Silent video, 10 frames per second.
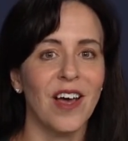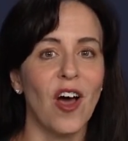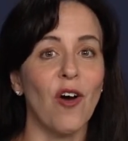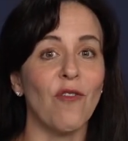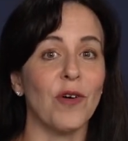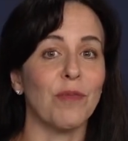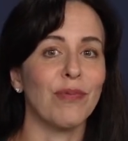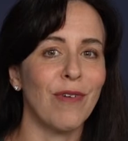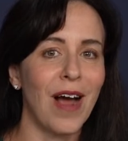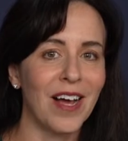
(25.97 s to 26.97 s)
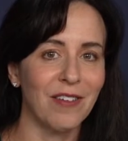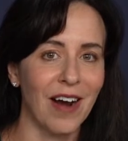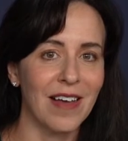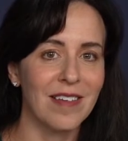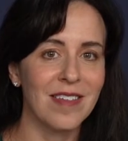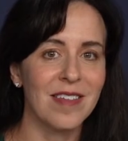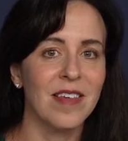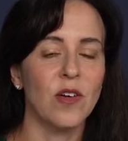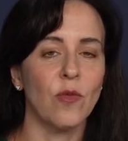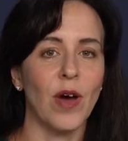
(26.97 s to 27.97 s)
over progress
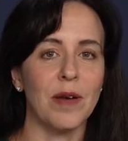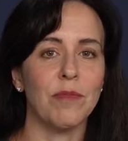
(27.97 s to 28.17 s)
when